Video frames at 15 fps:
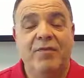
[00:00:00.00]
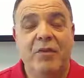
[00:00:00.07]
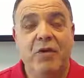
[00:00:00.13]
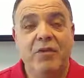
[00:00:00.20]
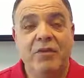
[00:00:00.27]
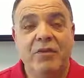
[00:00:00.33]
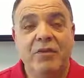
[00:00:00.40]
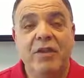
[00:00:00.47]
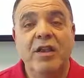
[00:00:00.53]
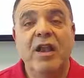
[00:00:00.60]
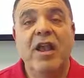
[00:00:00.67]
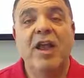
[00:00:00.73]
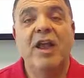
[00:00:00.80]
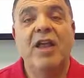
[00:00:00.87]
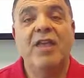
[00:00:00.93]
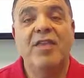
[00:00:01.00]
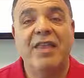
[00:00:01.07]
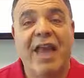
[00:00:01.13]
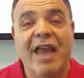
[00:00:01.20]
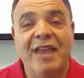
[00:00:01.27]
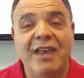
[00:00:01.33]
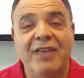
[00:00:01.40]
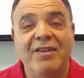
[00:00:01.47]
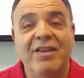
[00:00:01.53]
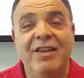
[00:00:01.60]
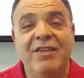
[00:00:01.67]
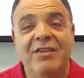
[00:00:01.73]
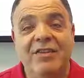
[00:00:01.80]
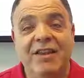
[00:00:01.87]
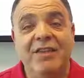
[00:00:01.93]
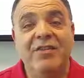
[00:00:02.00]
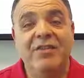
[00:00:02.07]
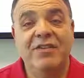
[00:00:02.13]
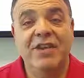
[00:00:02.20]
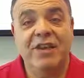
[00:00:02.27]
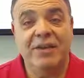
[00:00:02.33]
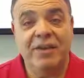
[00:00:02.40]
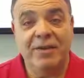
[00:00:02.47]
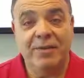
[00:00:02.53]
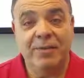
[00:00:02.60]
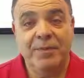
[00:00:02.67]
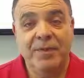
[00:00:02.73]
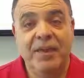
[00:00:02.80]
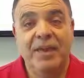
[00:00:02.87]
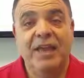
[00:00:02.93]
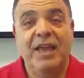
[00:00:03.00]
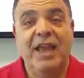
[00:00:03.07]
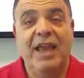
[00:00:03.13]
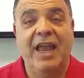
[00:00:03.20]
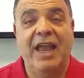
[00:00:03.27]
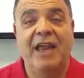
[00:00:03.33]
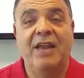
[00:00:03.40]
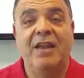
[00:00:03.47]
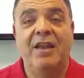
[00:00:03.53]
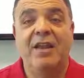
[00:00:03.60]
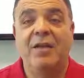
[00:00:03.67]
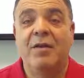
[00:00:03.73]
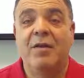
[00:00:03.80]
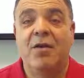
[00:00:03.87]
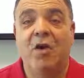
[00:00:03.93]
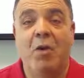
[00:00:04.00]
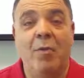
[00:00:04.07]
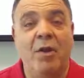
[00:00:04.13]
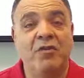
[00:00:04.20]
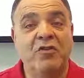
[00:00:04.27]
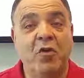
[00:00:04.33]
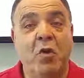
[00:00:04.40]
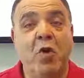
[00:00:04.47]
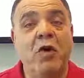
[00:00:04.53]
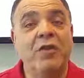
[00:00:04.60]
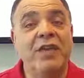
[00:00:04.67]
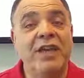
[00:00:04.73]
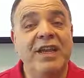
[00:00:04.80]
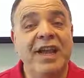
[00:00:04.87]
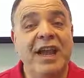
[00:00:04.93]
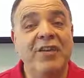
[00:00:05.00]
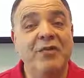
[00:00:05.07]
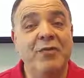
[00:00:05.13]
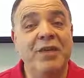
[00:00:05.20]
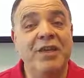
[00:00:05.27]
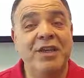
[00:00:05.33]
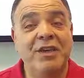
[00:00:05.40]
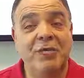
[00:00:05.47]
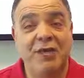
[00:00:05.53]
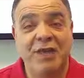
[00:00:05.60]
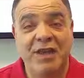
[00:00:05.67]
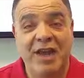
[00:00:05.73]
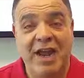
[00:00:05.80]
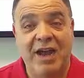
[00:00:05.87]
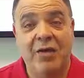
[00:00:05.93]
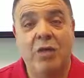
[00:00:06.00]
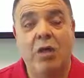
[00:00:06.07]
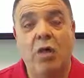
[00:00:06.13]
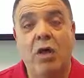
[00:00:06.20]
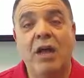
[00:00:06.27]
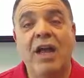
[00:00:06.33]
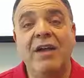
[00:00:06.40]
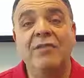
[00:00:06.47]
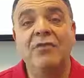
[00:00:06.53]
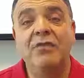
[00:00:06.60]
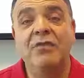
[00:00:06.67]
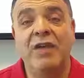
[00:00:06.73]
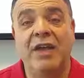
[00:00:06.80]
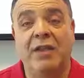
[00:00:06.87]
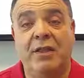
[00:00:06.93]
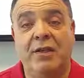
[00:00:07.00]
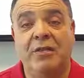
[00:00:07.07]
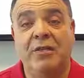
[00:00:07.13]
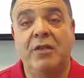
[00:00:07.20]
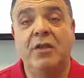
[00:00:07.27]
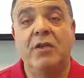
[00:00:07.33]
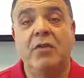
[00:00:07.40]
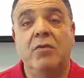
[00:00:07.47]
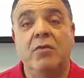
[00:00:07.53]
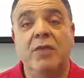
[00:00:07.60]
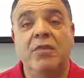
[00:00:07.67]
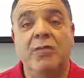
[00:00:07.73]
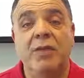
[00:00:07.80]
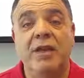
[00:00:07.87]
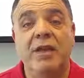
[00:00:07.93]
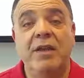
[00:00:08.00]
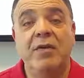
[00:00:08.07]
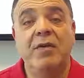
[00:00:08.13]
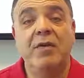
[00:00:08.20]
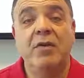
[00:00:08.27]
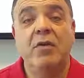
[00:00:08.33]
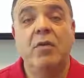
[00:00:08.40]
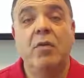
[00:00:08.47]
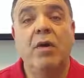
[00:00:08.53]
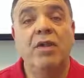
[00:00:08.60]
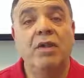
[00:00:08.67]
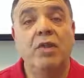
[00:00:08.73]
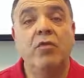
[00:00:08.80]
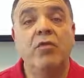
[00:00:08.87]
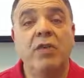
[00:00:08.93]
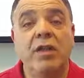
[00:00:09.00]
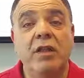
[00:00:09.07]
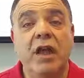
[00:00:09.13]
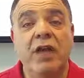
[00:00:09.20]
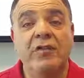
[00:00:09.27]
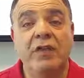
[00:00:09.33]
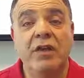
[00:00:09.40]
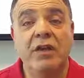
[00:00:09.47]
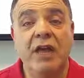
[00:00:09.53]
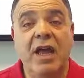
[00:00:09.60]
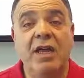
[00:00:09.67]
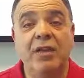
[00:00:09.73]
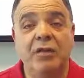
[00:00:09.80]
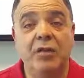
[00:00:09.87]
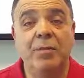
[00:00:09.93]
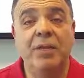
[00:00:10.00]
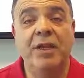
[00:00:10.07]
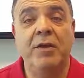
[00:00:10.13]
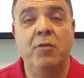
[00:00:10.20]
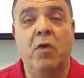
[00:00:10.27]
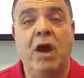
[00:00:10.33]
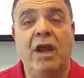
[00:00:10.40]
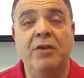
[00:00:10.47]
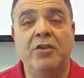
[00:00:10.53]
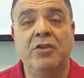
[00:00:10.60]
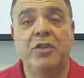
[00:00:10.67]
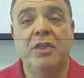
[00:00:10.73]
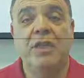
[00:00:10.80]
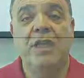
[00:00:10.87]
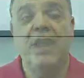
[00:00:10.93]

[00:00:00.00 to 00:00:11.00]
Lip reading: Folks, that is considered stealing. And almost all the accounts we deal with now all have surveillance, which means whether you realize it or not, you're being watched,